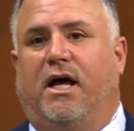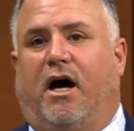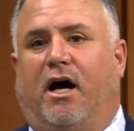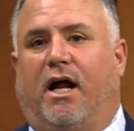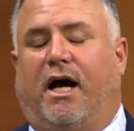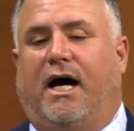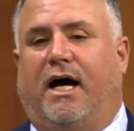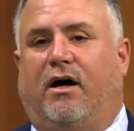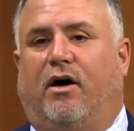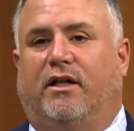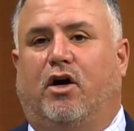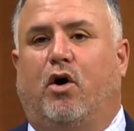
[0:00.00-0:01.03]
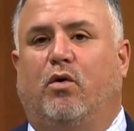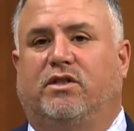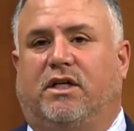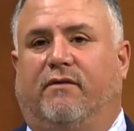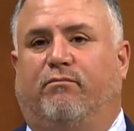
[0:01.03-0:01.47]
on the
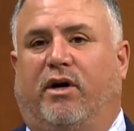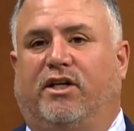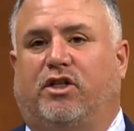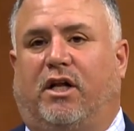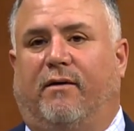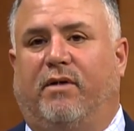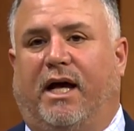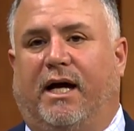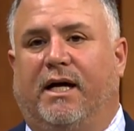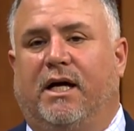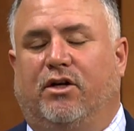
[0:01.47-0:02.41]
coast of British Columbia